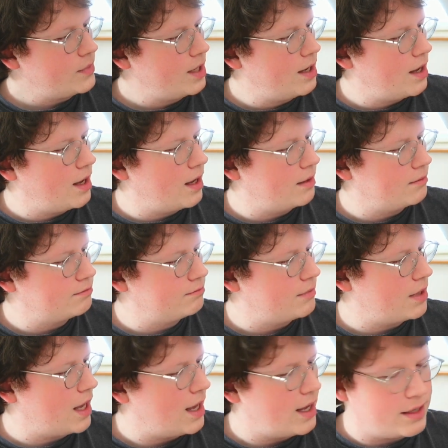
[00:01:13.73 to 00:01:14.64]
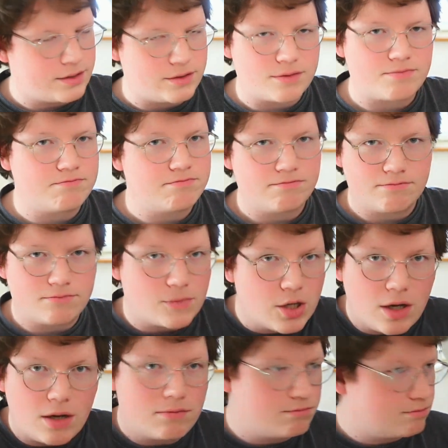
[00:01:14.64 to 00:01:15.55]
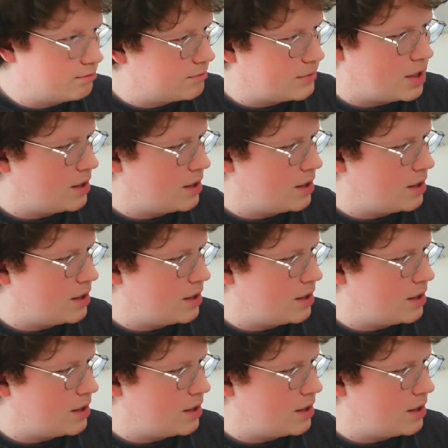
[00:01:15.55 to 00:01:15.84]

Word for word: um, and you know,